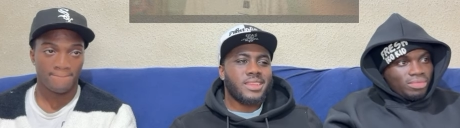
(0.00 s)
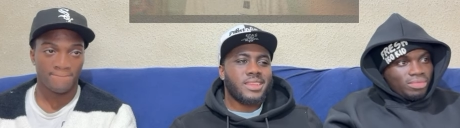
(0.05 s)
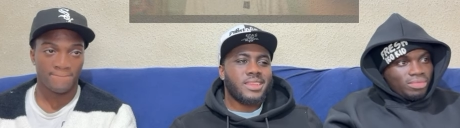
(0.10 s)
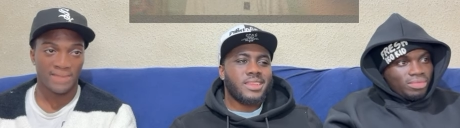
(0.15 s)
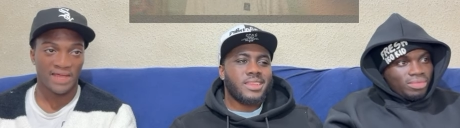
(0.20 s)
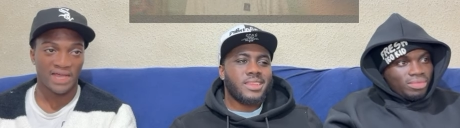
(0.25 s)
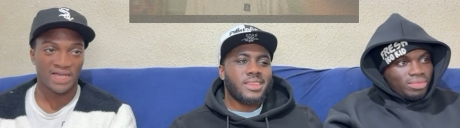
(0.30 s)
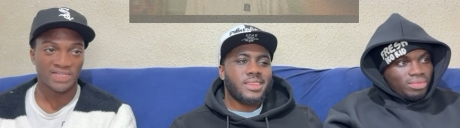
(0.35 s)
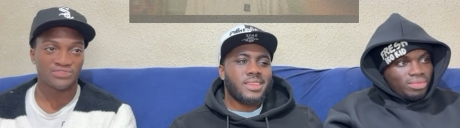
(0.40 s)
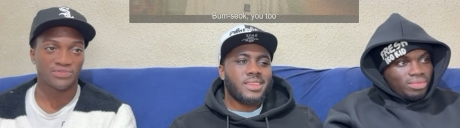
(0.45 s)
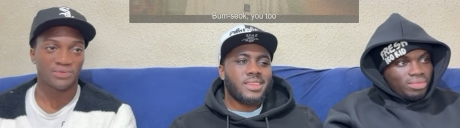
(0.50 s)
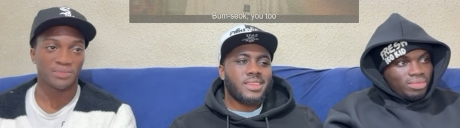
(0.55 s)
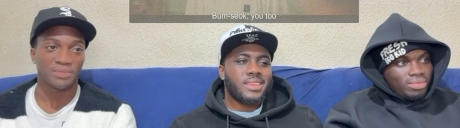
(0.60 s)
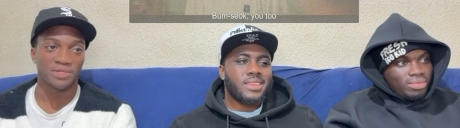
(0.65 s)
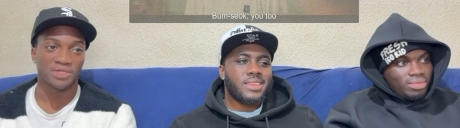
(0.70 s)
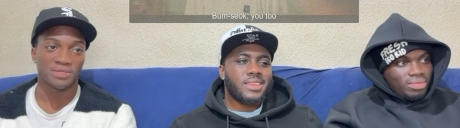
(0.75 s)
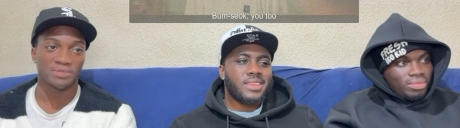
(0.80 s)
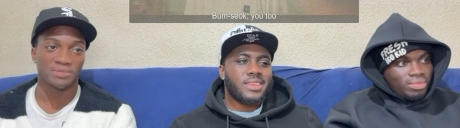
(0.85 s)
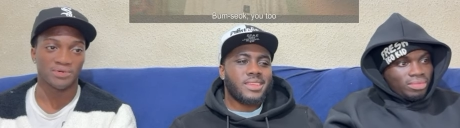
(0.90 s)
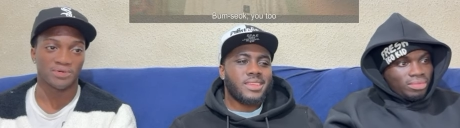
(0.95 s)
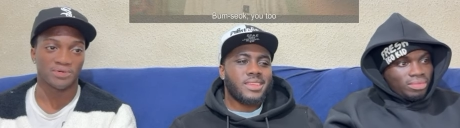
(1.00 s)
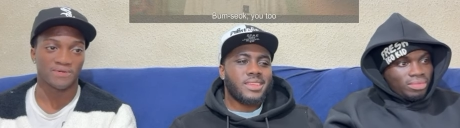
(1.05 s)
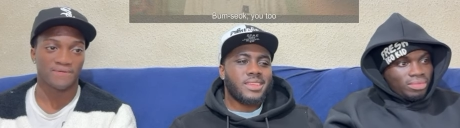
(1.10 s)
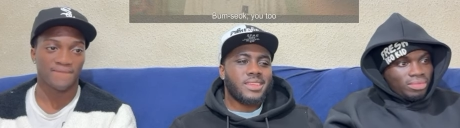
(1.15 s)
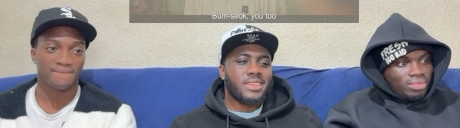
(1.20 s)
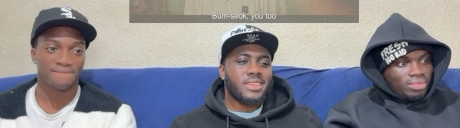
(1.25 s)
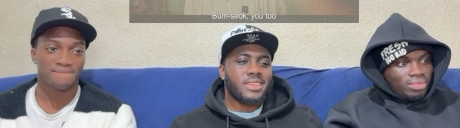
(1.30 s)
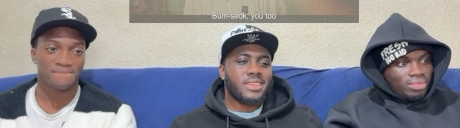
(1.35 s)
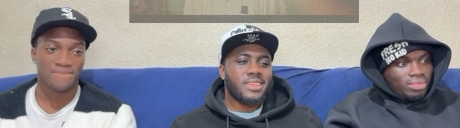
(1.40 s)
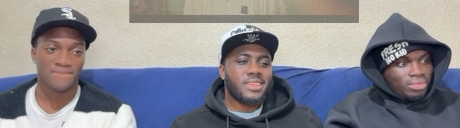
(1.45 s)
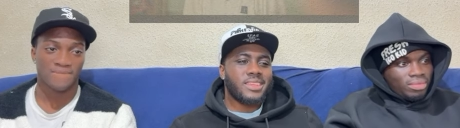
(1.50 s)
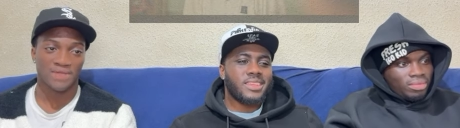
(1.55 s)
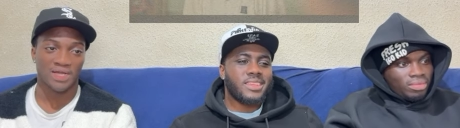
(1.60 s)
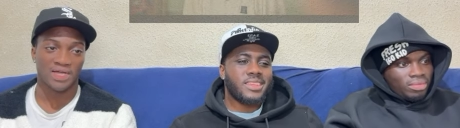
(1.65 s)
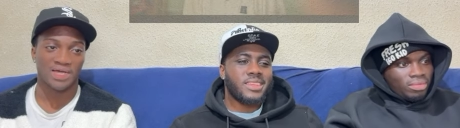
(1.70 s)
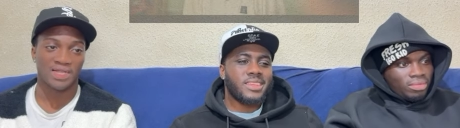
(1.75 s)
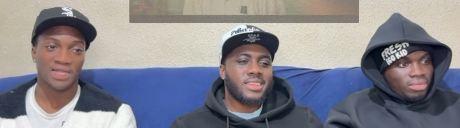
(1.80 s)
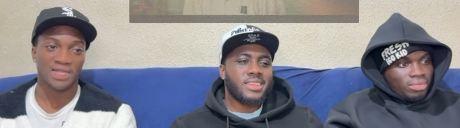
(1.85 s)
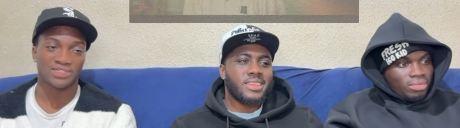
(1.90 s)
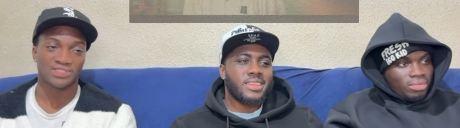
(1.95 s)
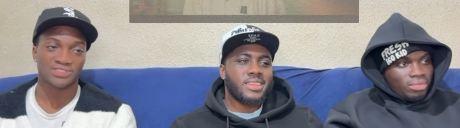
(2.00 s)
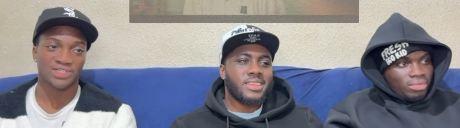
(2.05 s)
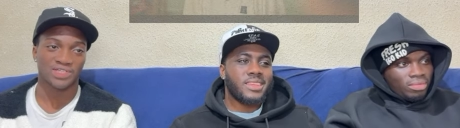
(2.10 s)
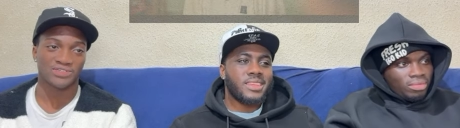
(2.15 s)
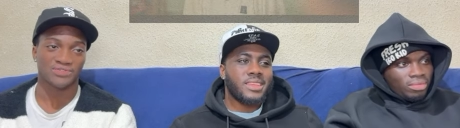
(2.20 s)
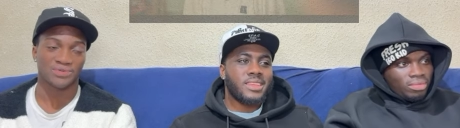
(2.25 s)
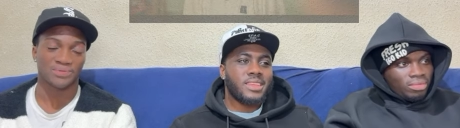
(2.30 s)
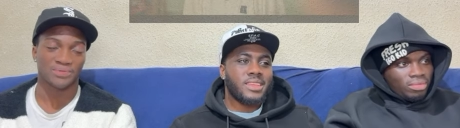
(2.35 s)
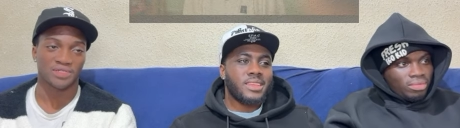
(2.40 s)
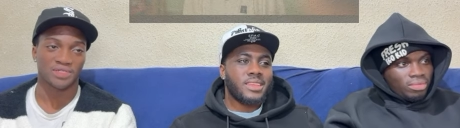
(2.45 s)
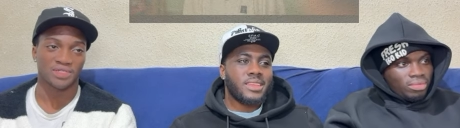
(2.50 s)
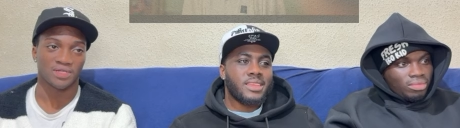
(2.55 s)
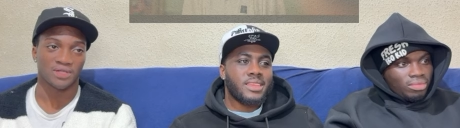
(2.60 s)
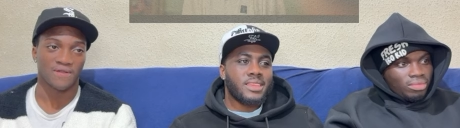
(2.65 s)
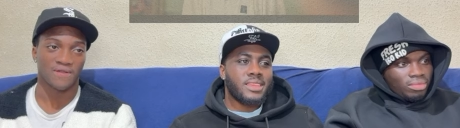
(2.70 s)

Speaker 1: Ask for money, bro. Can't I just ask for money?